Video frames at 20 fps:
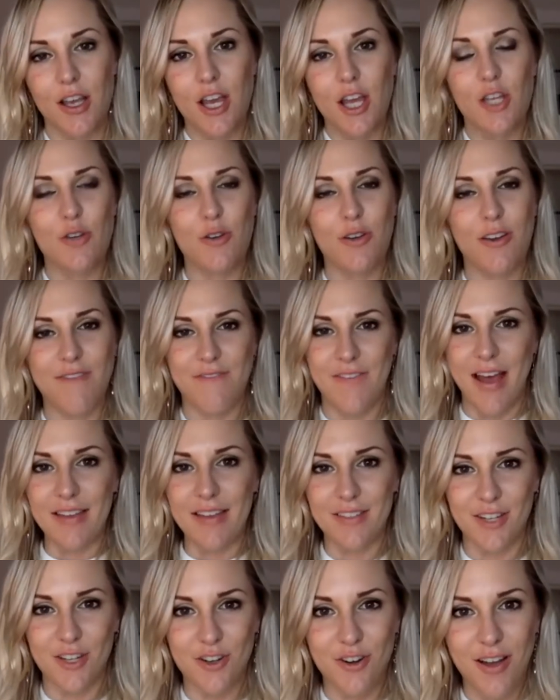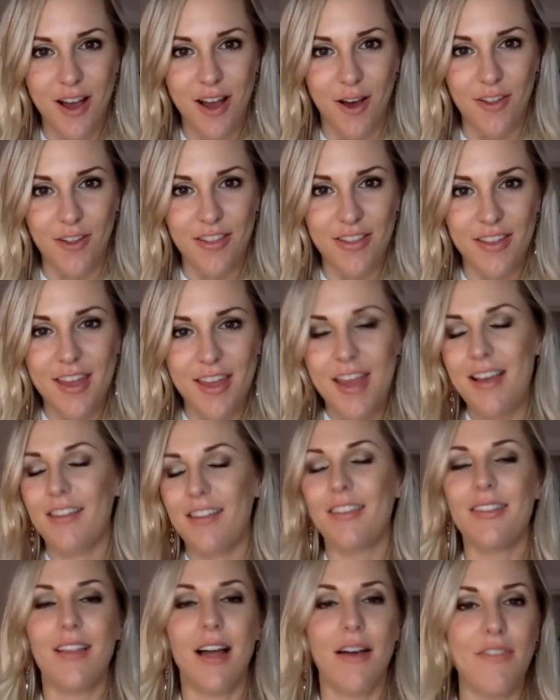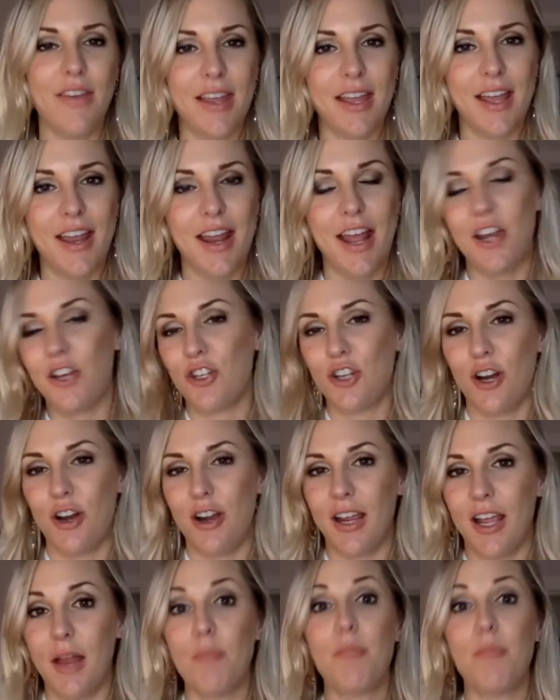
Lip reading: to invest in your health, loving it, and sharing it.